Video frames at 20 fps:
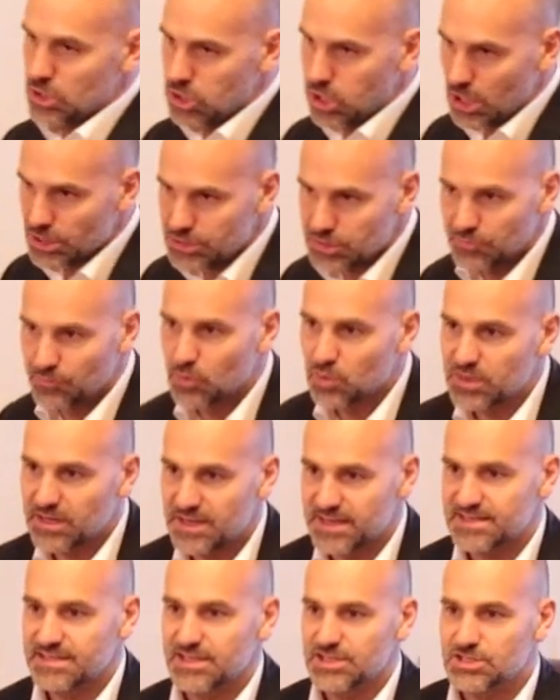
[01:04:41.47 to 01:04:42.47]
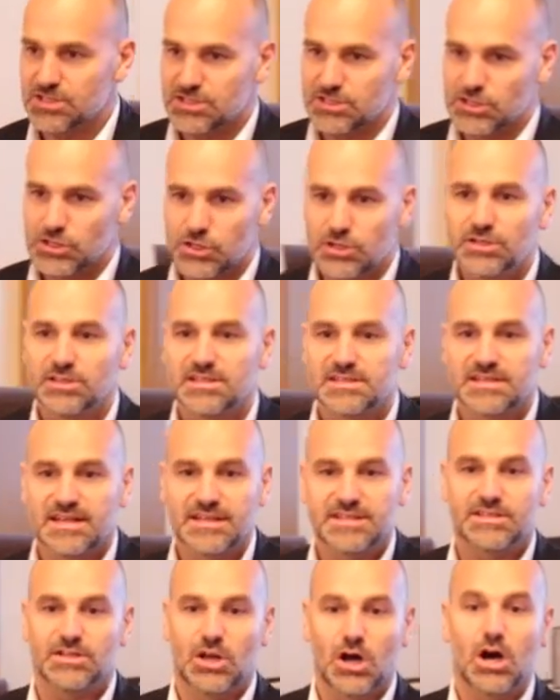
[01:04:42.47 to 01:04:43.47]
Lots of organizations learned this
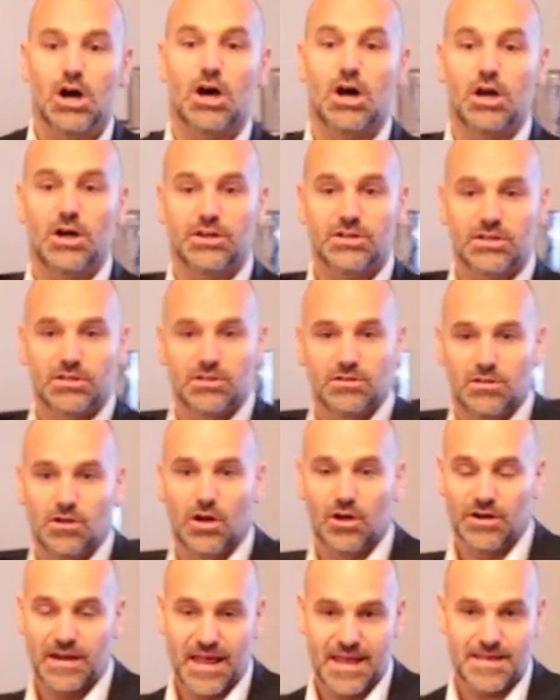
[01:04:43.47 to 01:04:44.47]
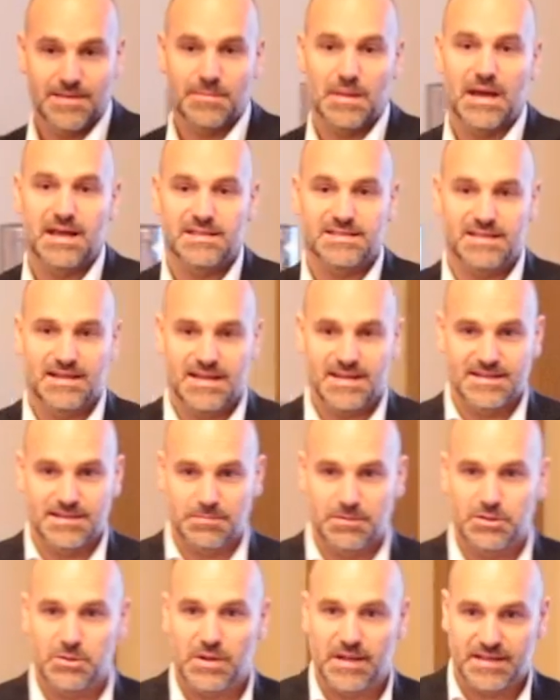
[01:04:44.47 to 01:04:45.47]
lesson hard on AMIs and
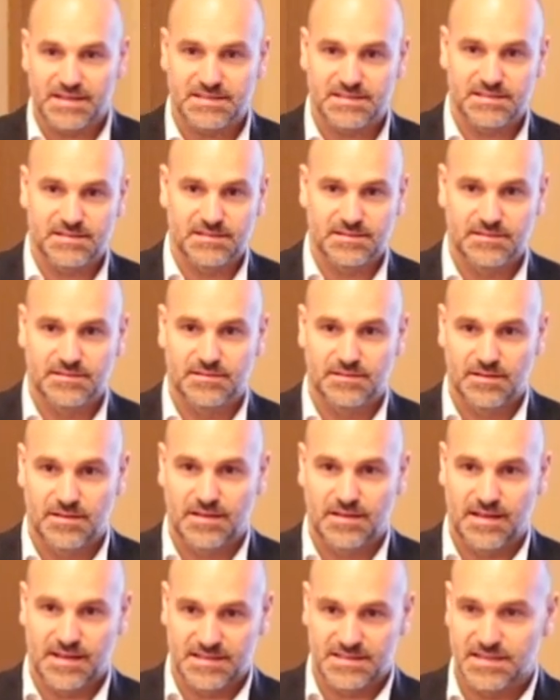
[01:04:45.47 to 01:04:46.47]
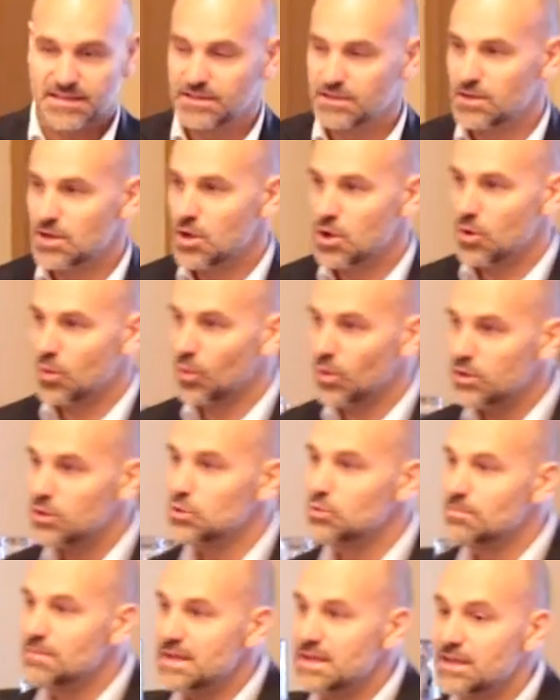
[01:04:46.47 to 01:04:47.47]
AWS. As in, what
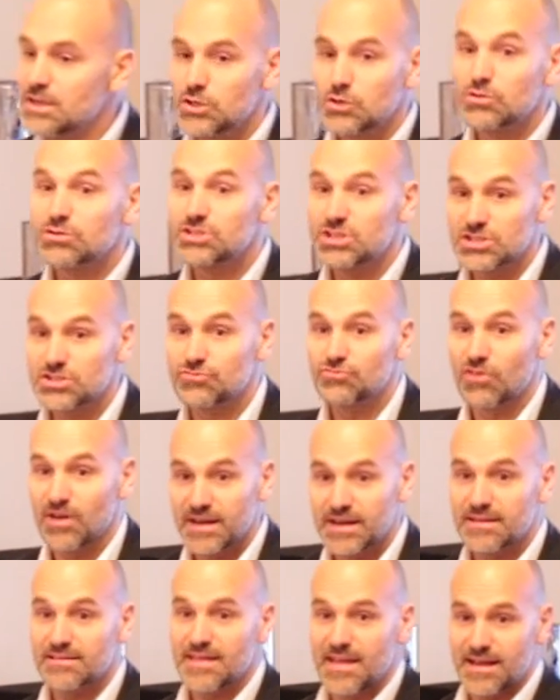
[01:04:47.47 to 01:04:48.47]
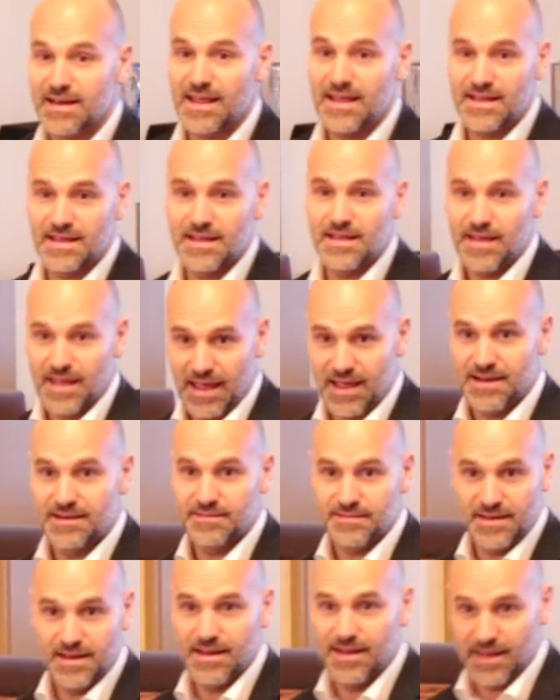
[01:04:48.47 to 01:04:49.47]
do you mean you're just running that
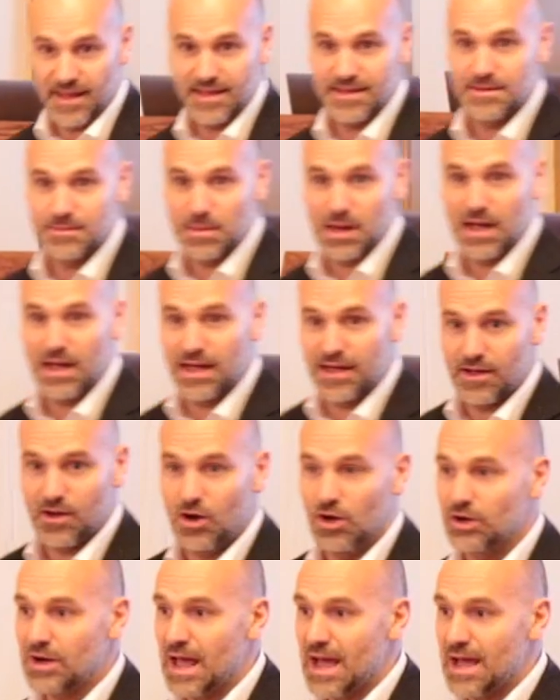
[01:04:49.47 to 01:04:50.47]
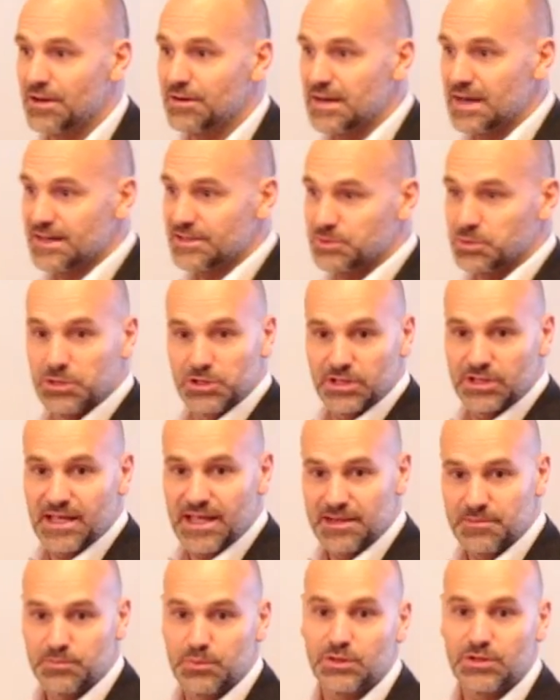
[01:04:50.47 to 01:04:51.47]
a a AMI on our network
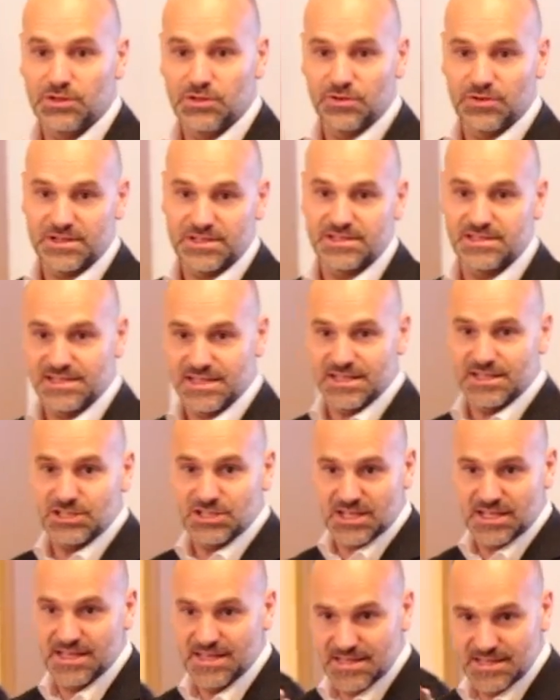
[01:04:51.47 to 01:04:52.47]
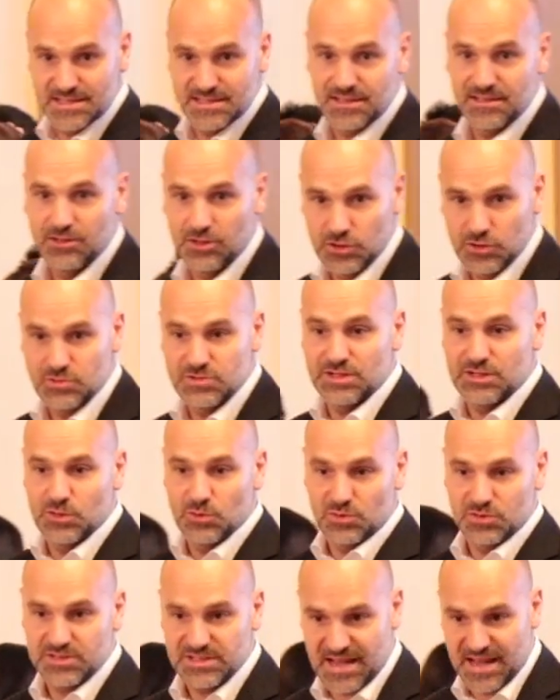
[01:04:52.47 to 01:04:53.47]
and putting your SSH keys and using
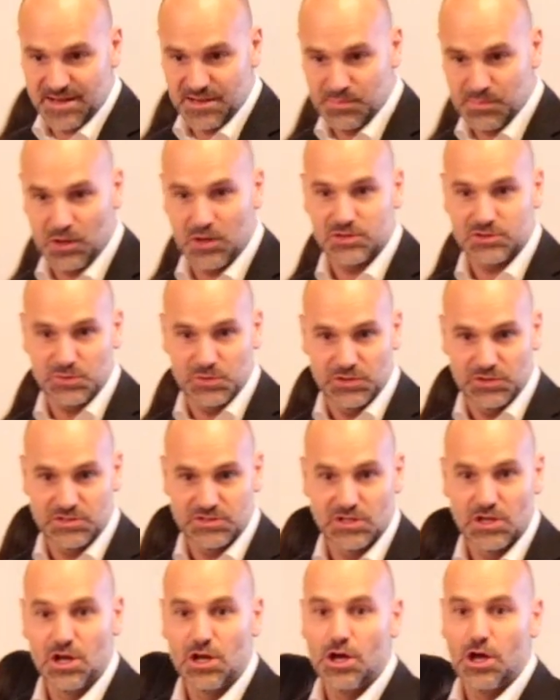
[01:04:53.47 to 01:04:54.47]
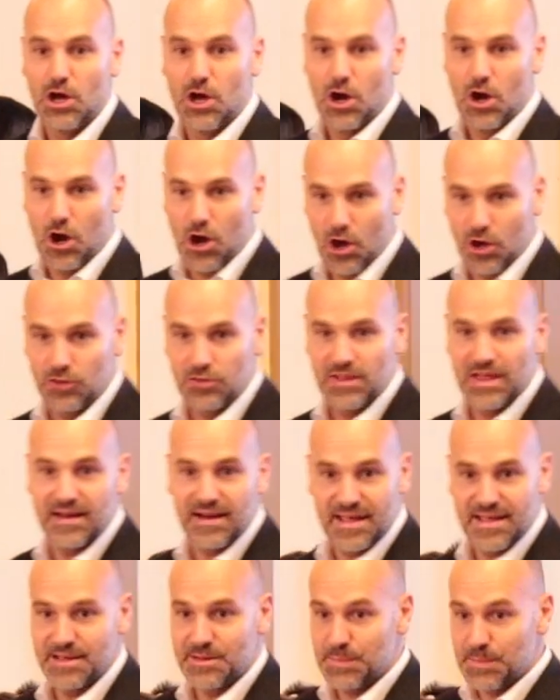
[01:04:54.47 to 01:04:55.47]
your standard passwords on
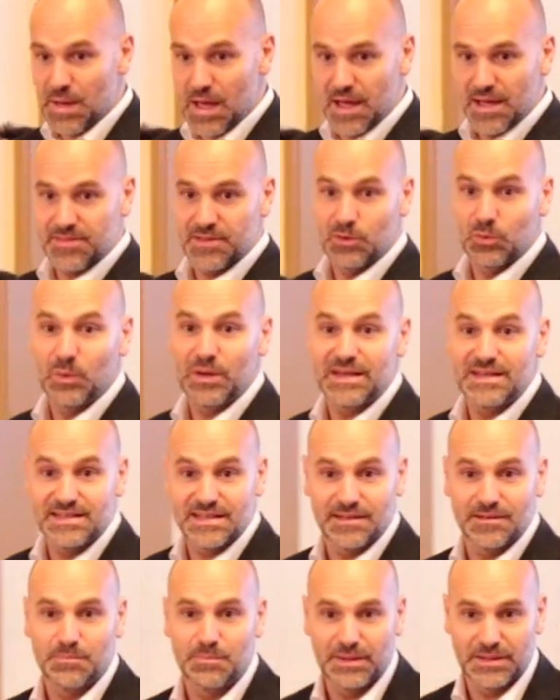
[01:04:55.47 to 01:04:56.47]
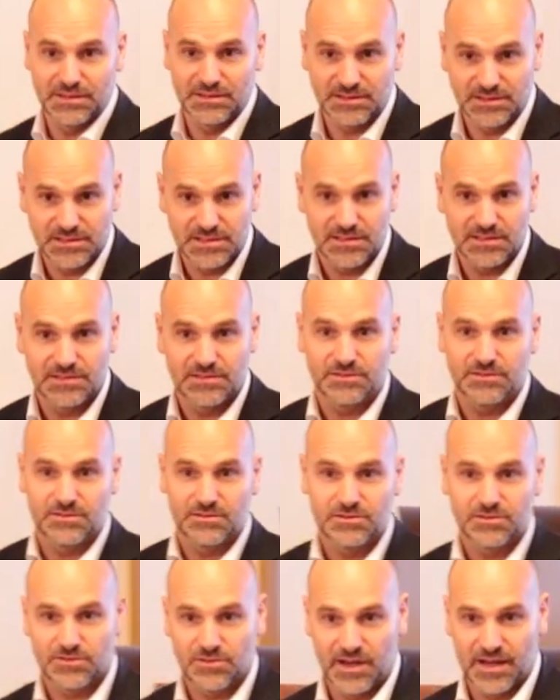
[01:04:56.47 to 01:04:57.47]
that AMI that we didn't build,
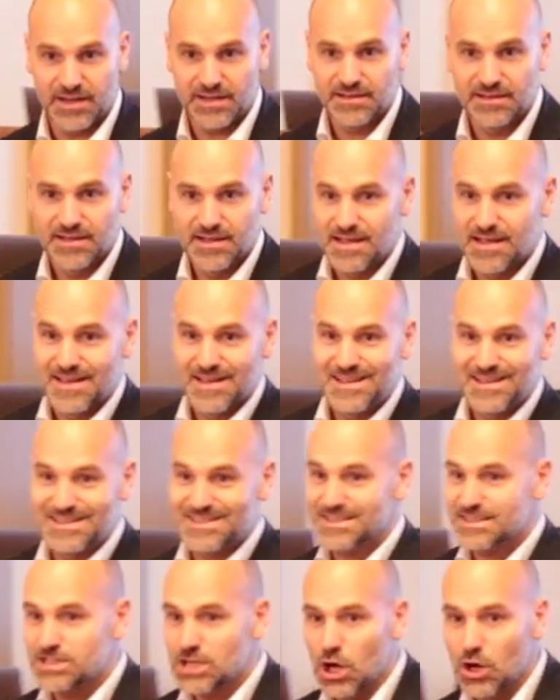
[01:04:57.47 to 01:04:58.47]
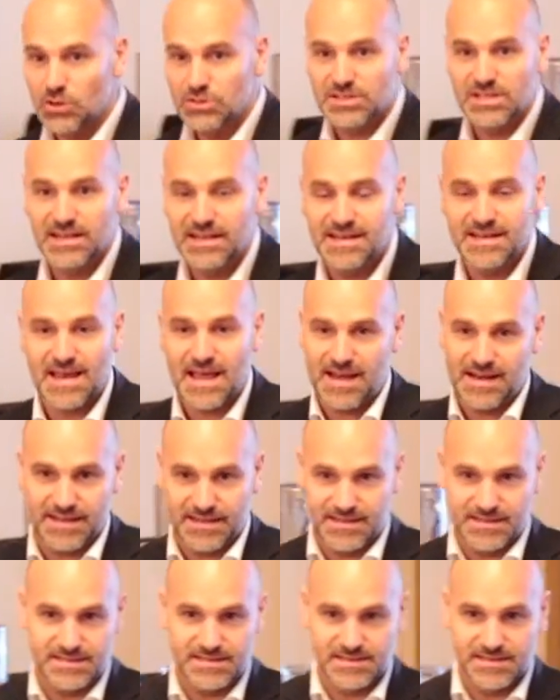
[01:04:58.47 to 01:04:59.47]
right? It's totally
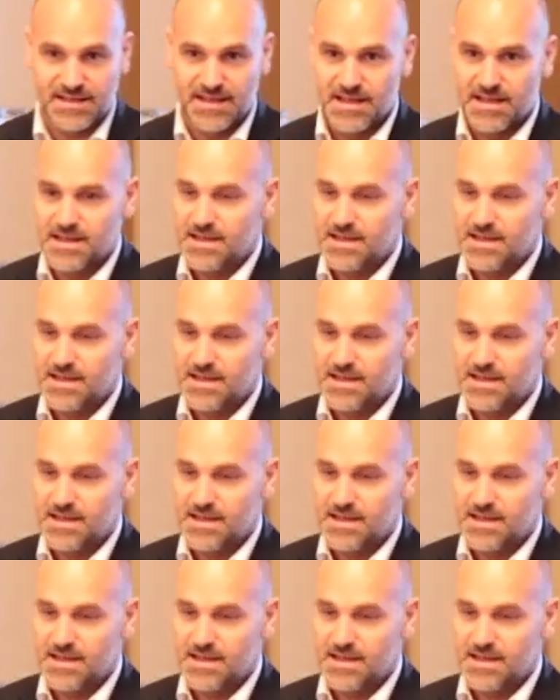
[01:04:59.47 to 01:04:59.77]
analogous.